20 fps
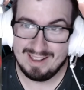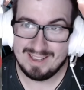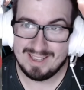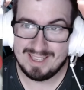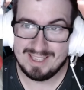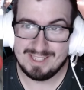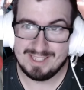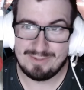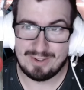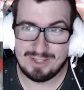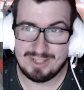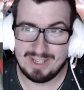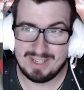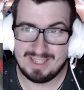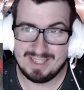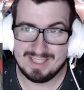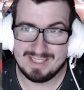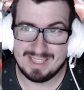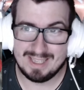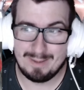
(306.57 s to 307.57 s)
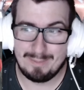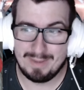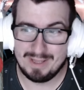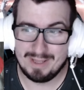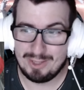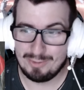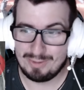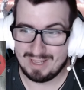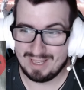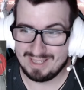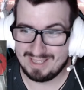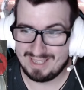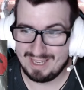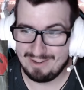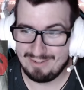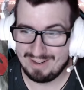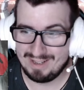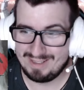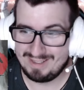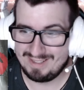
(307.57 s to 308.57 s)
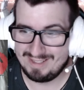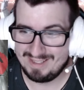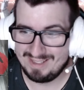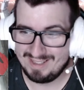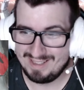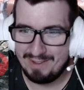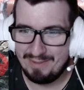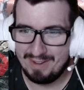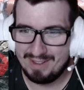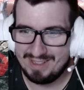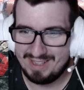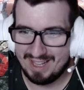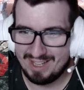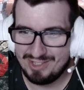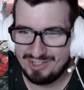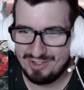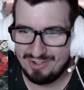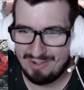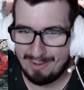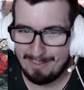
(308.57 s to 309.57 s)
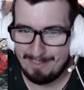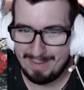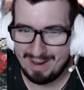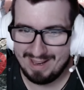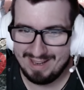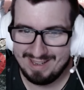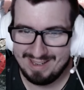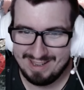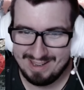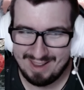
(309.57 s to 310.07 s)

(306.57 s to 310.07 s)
He's reaching his limit, you can hear it. Tanjiro, man.